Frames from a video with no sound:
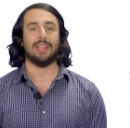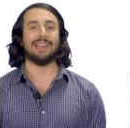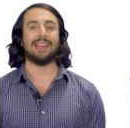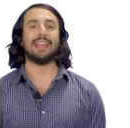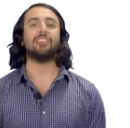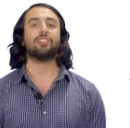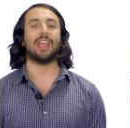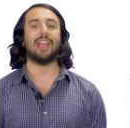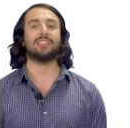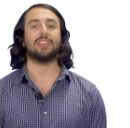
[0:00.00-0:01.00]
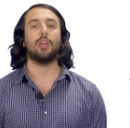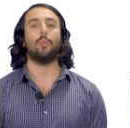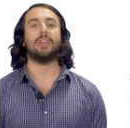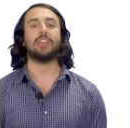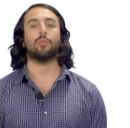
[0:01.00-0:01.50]
In each case,
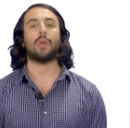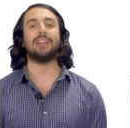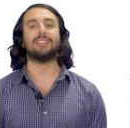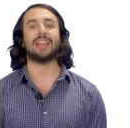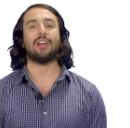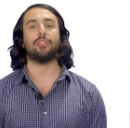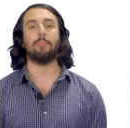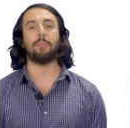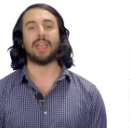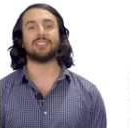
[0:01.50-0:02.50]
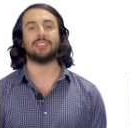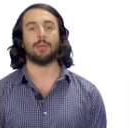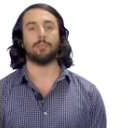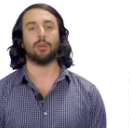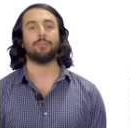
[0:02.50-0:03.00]
we can write down the base
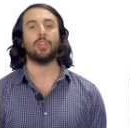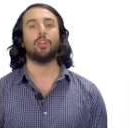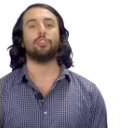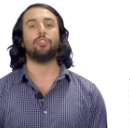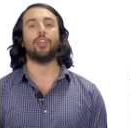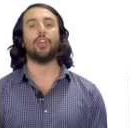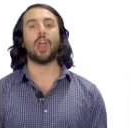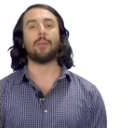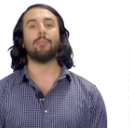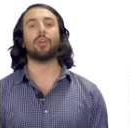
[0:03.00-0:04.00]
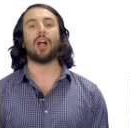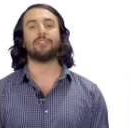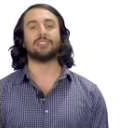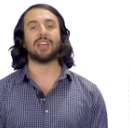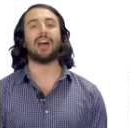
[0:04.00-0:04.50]
number, the number
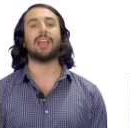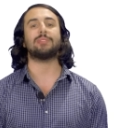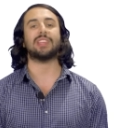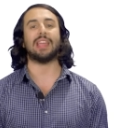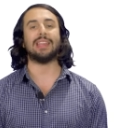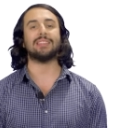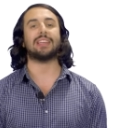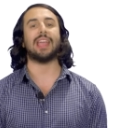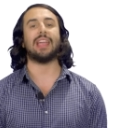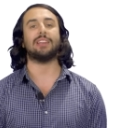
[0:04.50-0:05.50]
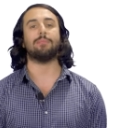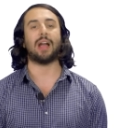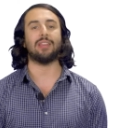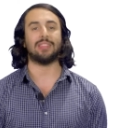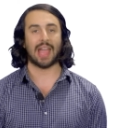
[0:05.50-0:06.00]
of times indicated
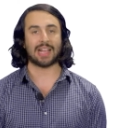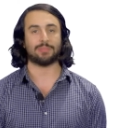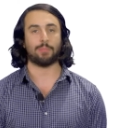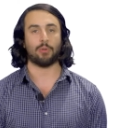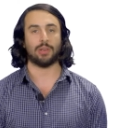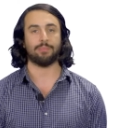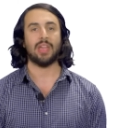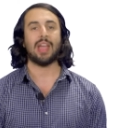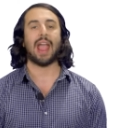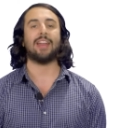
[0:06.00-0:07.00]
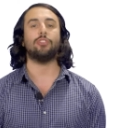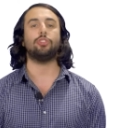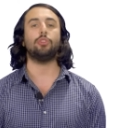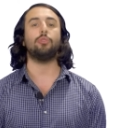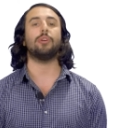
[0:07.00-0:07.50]
by the exponent, and
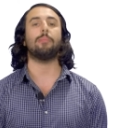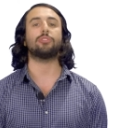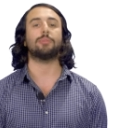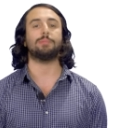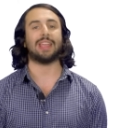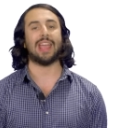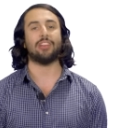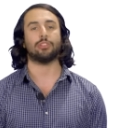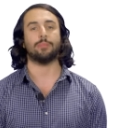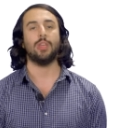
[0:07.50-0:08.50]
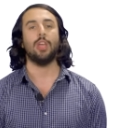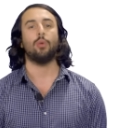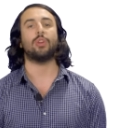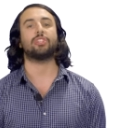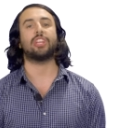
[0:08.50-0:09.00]
do the multiplication,
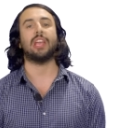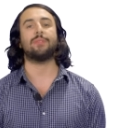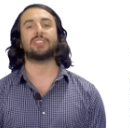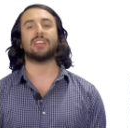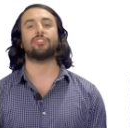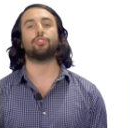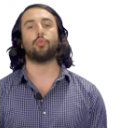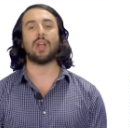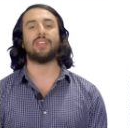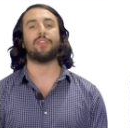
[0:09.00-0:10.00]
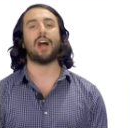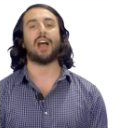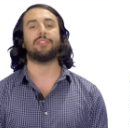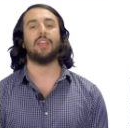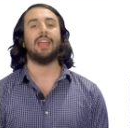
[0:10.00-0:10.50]
which gives us
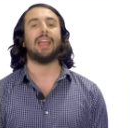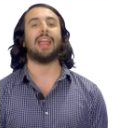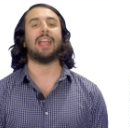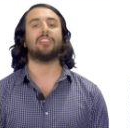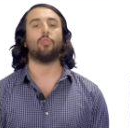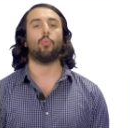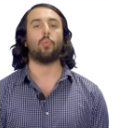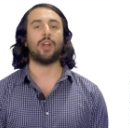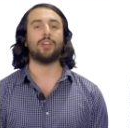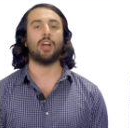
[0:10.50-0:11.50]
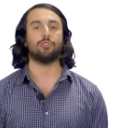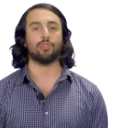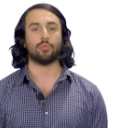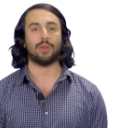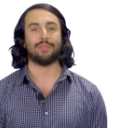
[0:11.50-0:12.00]
twenty-five and one
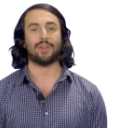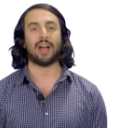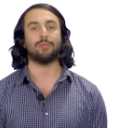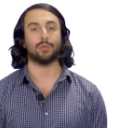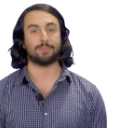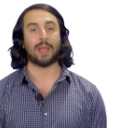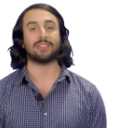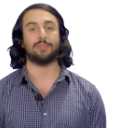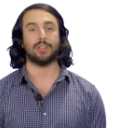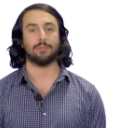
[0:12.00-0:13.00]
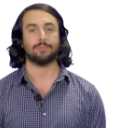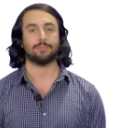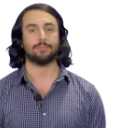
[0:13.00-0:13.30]
hundred twenty-five respectively.